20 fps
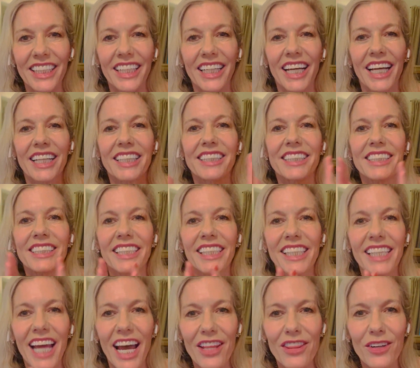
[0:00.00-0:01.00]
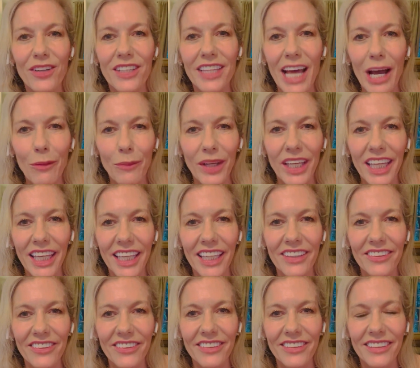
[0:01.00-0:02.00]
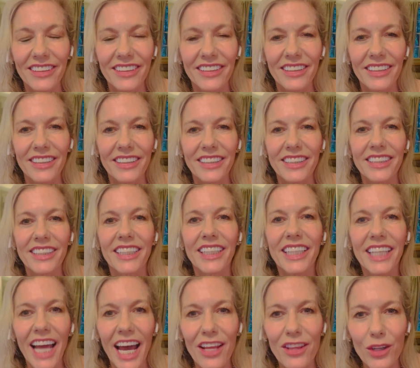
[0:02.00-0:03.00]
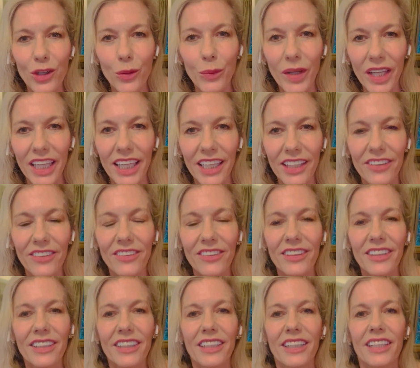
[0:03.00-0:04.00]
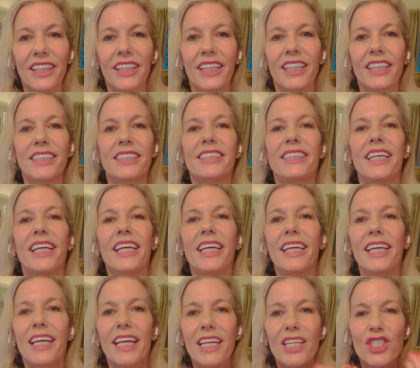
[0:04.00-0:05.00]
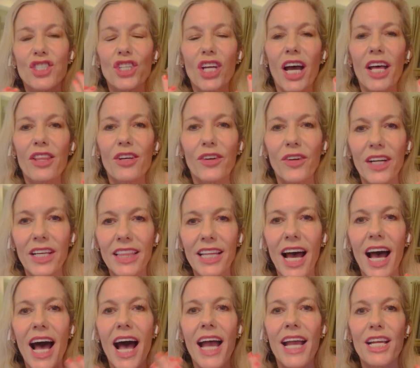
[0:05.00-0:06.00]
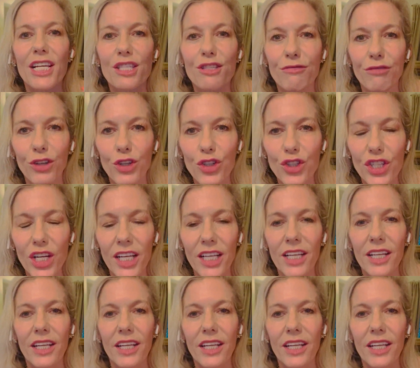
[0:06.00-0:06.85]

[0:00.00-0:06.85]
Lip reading: It's together that we heal. Together we heal. Seeing each other in the highest version.